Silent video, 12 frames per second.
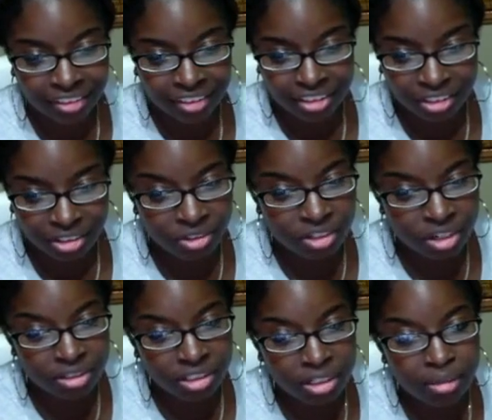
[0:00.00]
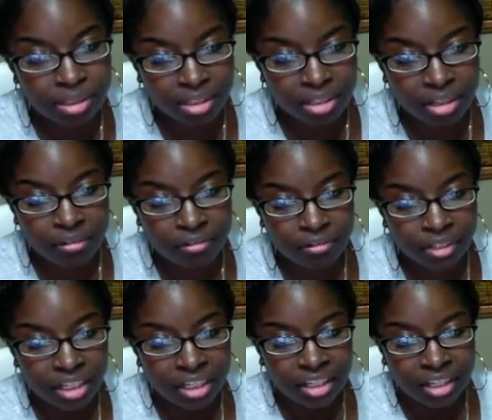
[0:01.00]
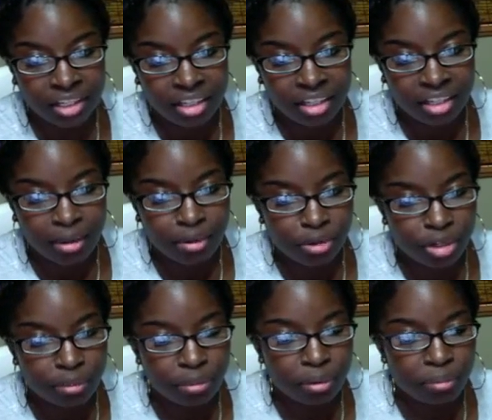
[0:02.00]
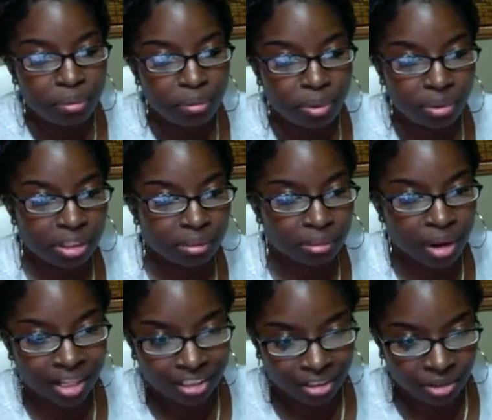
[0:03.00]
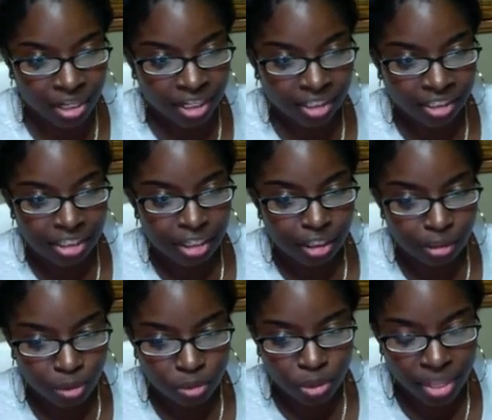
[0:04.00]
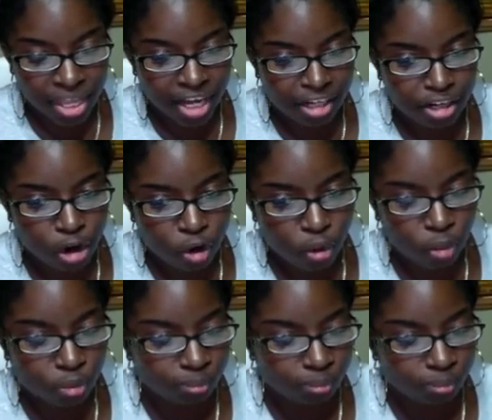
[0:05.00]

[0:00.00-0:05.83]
You know some stuff. I be trying to put people on a spot so they could teach me what they know.